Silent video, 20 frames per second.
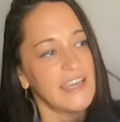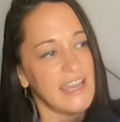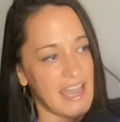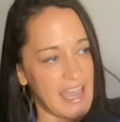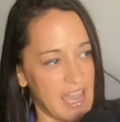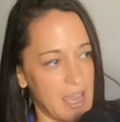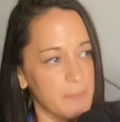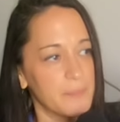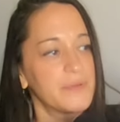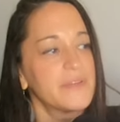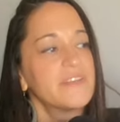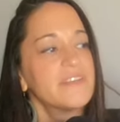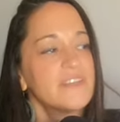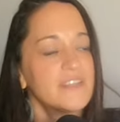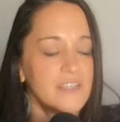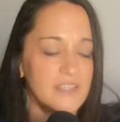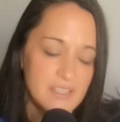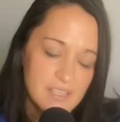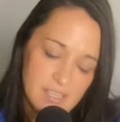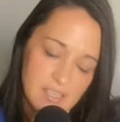app
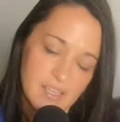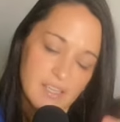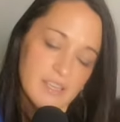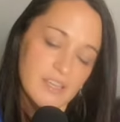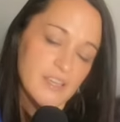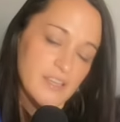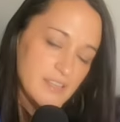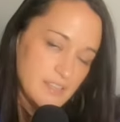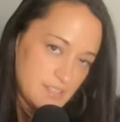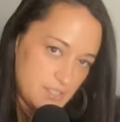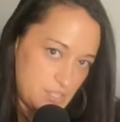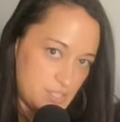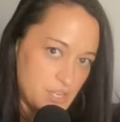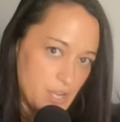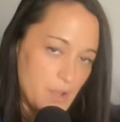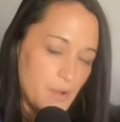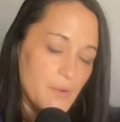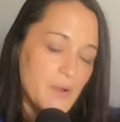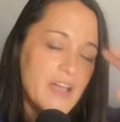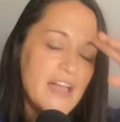
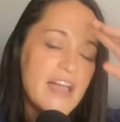show